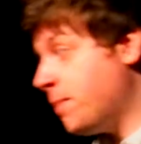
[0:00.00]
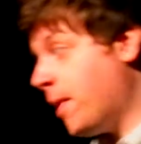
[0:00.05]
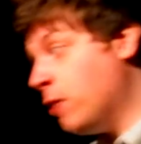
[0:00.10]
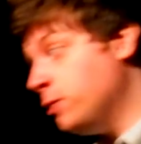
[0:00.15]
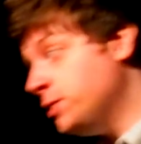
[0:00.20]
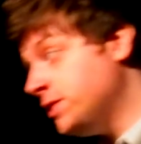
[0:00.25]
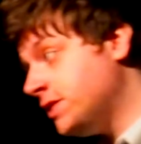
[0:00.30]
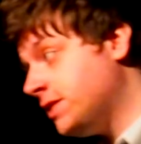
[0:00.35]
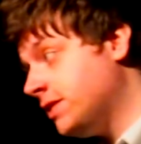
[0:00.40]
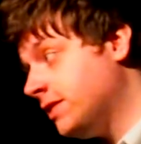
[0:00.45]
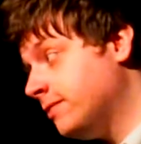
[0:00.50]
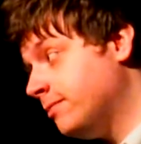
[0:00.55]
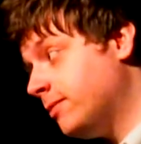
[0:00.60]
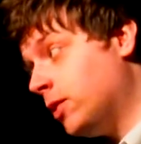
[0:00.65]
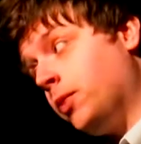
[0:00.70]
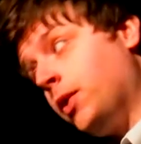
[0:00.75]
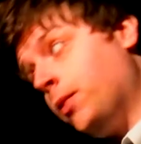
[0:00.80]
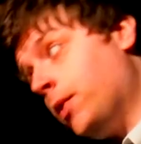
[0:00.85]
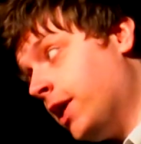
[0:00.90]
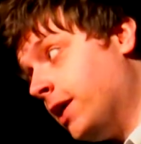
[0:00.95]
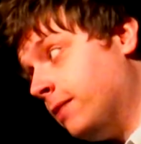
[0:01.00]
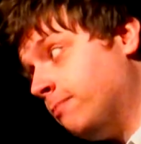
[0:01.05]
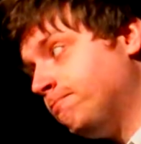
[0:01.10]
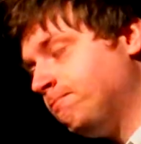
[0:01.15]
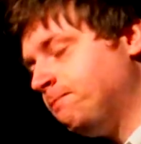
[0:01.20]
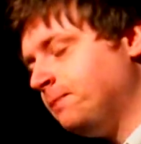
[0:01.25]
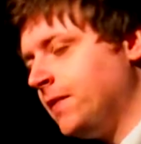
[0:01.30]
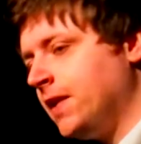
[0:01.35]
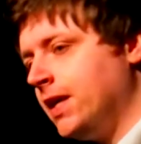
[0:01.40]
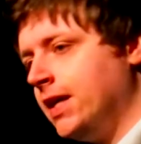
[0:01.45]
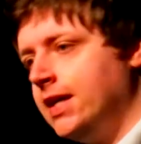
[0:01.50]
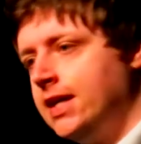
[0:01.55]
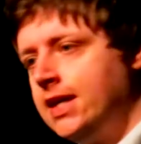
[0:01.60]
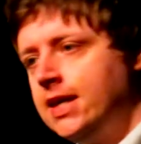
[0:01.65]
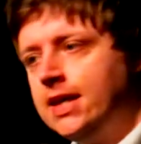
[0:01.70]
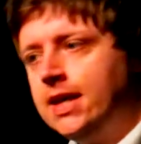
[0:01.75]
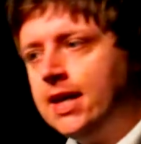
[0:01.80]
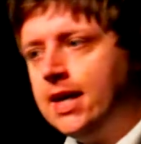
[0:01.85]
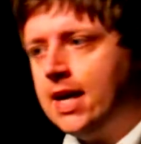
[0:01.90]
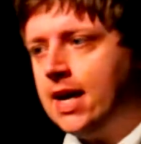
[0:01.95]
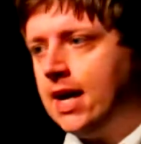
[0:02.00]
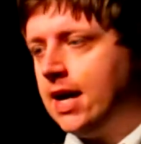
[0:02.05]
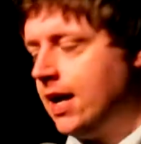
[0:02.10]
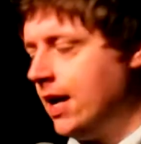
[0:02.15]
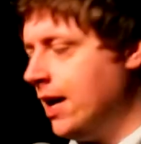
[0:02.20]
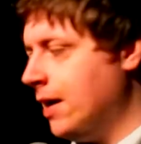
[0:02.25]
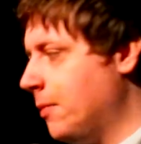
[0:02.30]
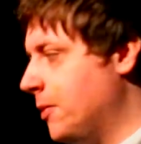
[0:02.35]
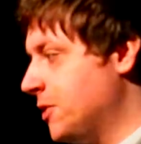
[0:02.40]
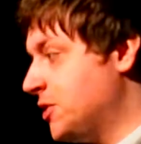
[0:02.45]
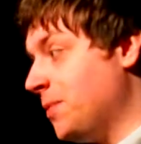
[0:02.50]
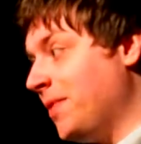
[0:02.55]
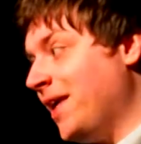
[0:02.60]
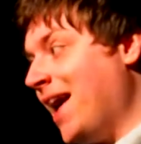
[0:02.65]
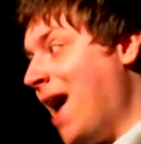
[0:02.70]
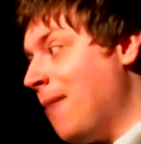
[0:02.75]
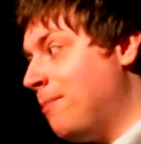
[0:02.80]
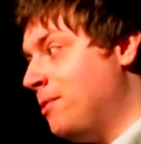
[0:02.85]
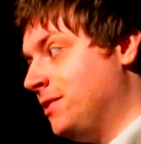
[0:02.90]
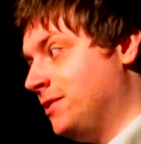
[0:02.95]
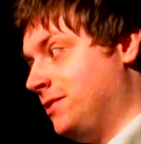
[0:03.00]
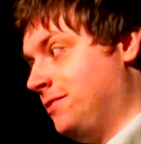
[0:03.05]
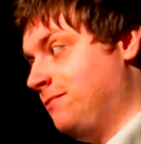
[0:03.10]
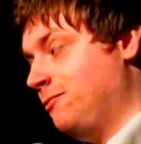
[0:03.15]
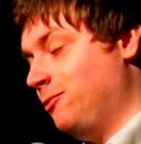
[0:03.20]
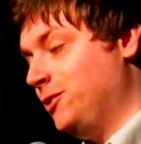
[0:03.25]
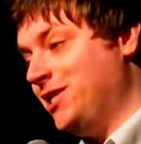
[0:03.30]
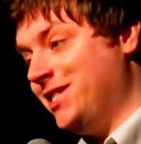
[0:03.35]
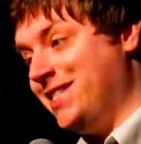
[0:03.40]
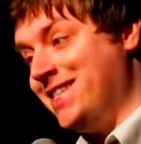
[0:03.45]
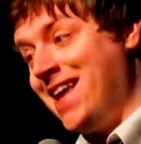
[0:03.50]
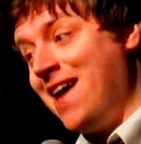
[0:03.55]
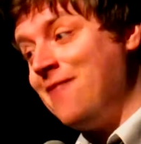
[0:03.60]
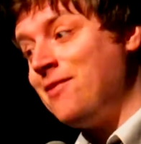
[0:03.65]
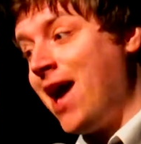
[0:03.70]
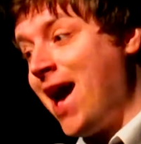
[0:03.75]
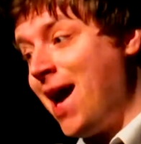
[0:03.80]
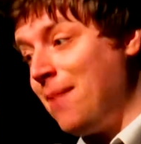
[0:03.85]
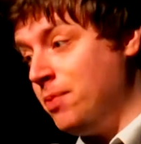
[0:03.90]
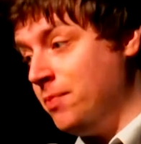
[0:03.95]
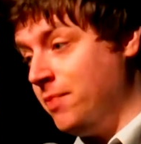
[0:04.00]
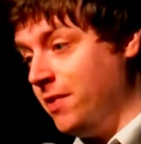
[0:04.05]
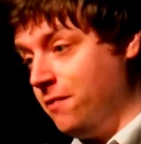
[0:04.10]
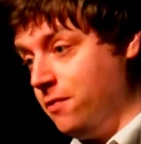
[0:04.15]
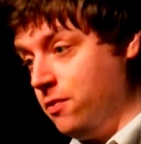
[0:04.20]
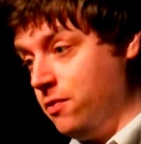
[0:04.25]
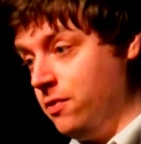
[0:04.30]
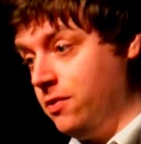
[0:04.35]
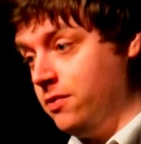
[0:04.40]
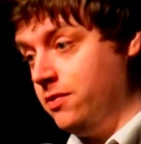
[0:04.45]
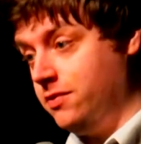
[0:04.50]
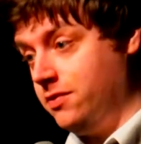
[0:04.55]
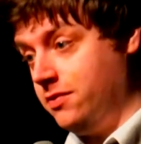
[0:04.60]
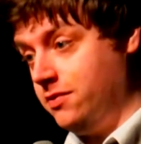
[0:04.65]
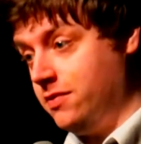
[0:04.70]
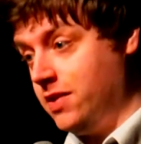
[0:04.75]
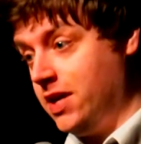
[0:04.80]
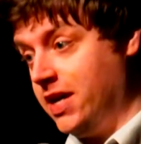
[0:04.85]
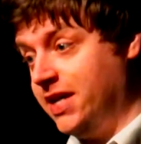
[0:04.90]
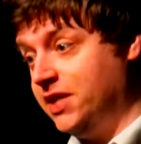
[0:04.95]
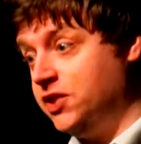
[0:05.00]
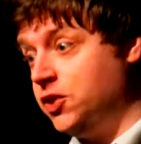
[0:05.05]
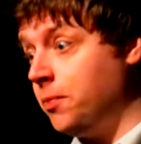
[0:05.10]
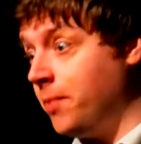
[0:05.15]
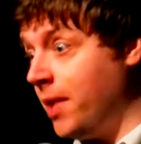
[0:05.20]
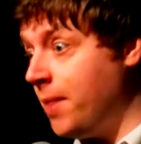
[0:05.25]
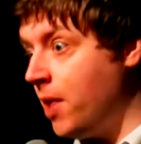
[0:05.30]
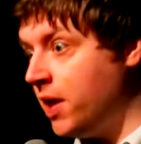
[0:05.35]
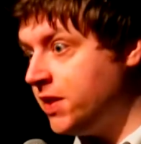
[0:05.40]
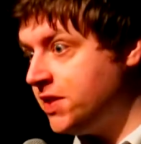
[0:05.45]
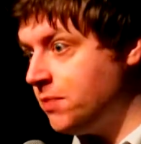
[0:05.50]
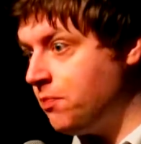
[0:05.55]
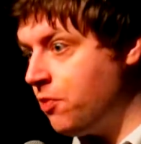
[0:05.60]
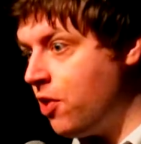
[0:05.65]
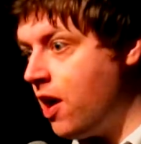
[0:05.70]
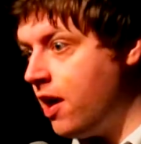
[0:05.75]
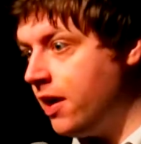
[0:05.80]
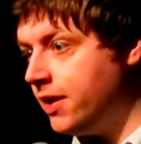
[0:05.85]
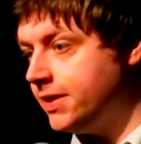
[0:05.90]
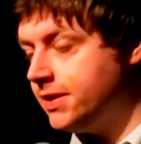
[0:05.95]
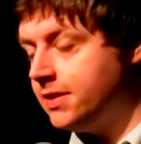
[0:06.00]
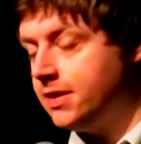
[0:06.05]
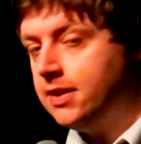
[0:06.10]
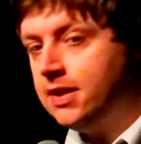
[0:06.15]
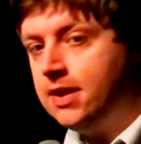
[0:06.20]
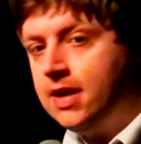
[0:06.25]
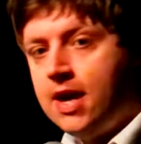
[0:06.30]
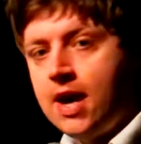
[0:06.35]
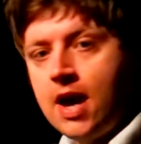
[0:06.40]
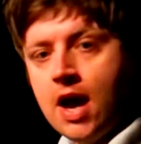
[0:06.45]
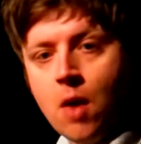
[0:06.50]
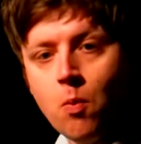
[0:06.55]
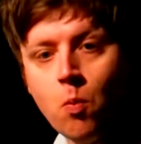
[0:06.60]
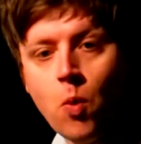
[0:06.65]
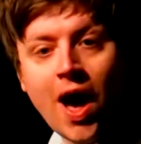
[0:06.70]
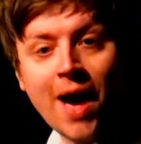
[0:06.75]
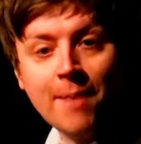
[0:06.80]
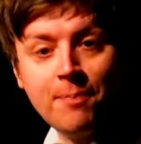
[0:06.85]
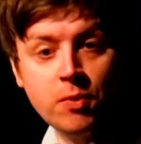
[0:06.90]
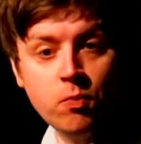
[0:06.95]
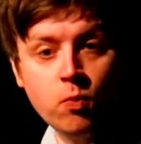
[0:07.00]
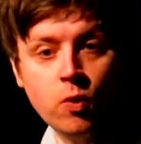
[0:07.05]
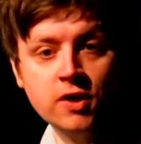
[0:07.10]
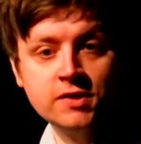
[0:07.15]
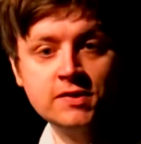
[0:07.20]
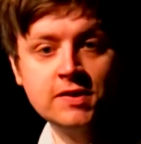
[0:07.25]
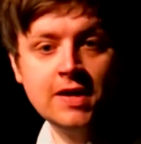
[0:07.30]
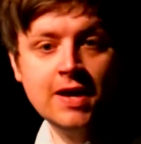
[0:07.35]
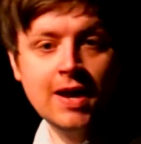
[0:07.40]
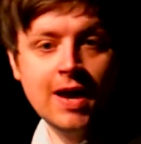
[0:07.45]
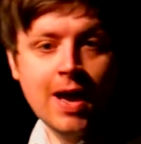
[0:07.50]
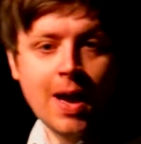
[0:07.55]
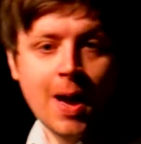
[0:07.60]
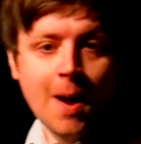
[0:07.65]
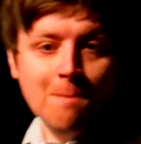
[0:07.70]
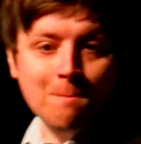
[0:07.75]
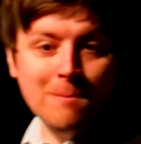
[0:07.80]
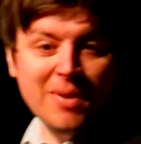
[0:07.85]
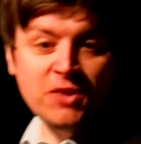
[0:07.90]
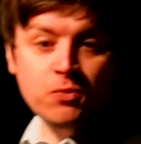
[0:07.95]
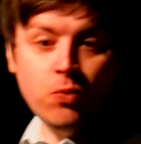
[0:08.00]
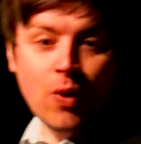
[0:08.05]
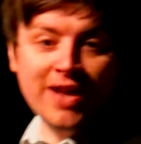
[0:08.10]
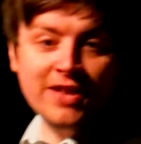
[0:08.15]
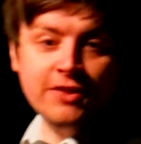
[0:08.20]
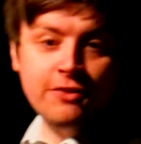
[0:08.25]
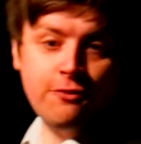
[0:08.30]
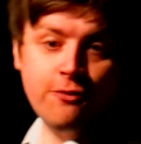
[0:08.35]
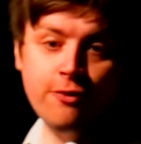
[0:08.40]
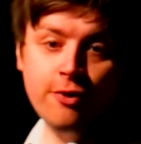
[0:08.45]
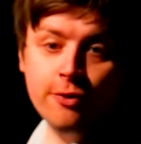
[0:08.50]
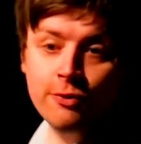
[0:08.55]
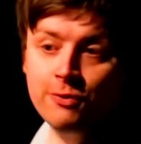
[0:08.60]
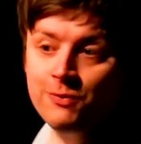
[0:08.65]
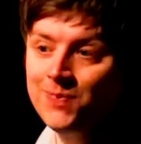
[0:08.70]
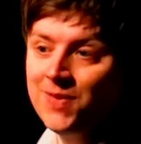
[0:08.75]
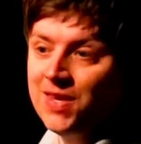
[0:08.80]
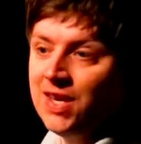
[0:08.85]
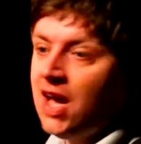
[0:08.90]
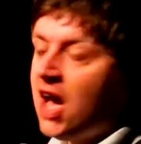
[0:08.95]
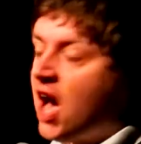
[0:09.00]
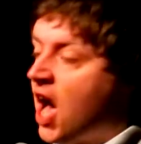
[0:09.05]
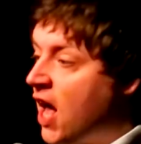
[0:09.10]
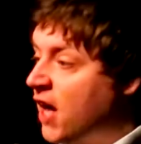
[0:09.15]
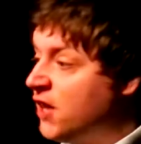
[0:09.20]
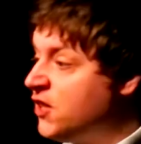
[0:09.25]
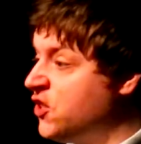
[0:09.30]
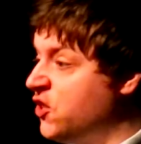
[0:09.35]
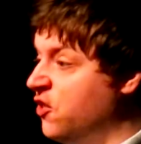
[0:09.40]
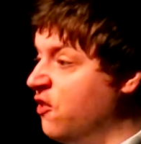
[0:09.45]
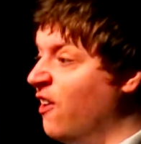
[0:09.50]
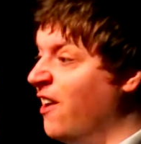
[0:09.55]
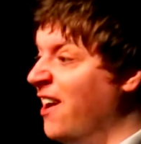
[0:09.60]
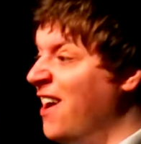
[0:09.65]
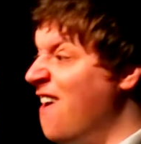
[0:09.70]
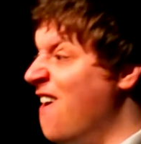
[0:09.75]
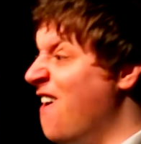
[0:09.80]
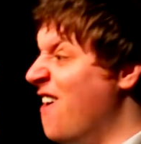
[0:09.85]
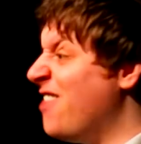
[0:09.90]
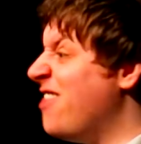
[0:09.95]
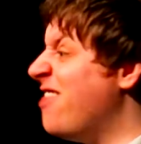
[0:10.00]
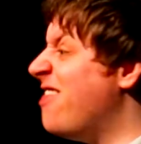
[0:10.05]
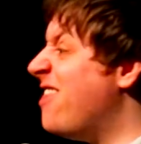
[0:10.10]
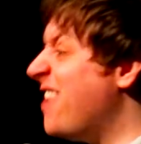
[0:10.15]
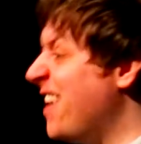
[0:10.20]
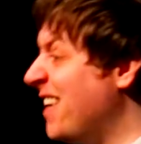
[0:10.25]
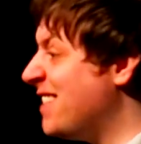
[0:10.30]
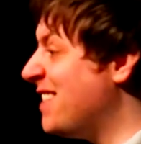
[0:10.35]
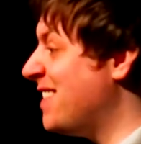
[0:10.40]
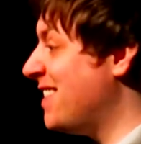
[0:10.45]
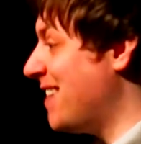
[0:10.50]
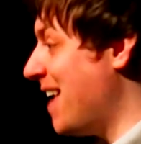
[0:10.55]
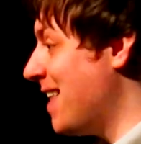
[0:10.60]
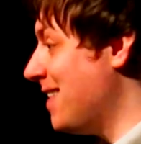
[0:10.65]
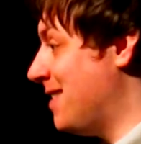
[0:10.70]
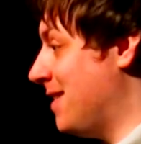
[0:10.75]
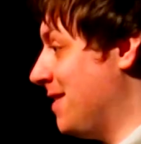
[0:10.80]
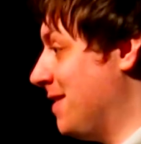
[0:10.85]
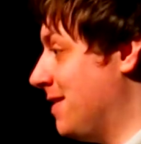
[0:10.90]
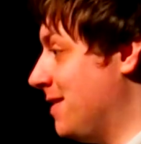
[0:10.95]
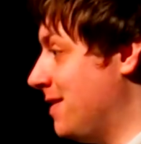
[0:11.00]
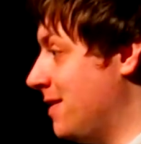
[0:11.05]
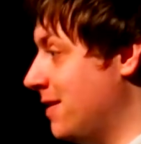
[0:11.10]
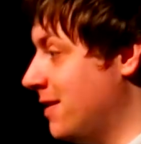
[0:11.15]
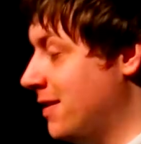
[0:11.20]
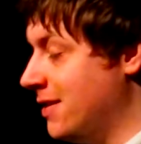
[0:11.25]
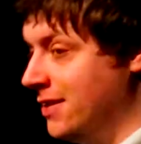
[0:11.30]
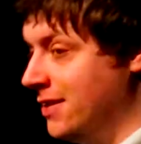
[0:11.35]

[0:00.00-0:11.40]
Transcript: boast, but we were. But something happened, which has never happened before. Right? It took me by surprise. And what happened was, midway through, I suddenly heard this sentence.